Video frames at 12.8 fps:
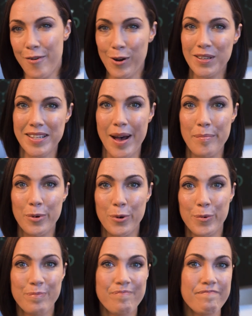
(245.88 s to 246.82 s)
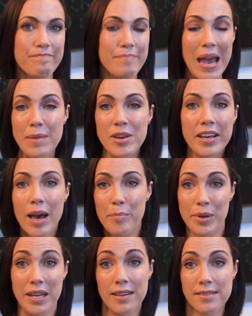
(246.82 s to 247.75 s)
For example, maybe a
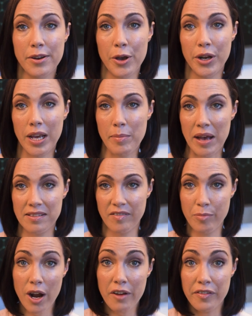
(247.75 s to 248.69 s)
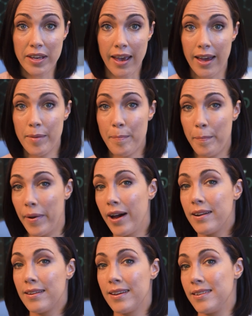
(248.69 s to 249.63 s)
company isn't earning a massive profit yet,
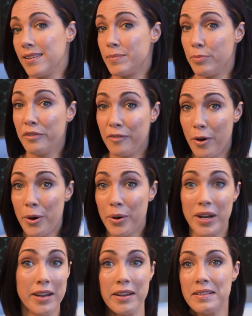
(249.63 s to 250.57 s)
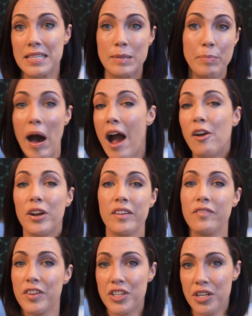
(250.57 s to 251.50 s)
but it has put forward an
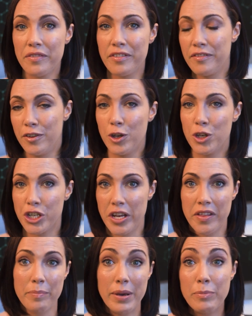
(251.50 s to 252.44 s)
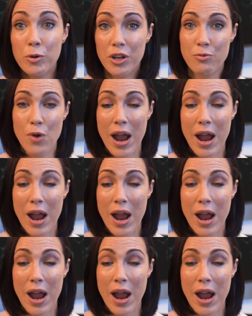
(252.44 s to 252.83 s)
inspiring vision of the future that people can